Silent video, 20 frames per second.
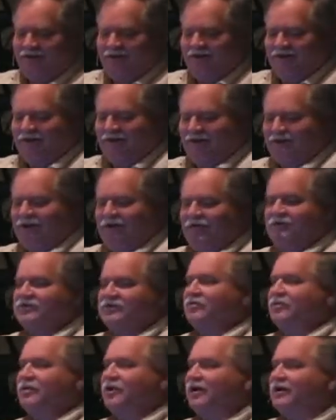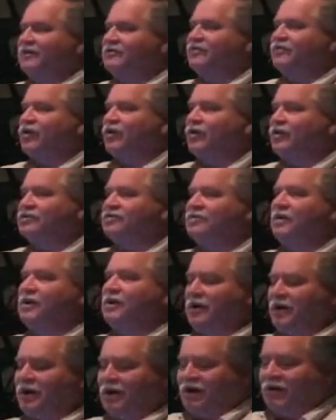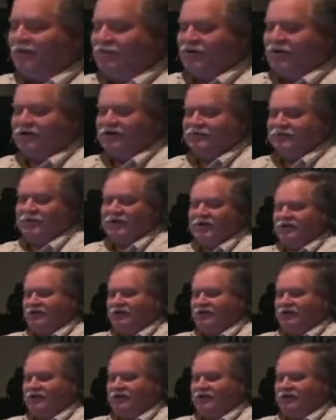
and that was about as far as we got because we had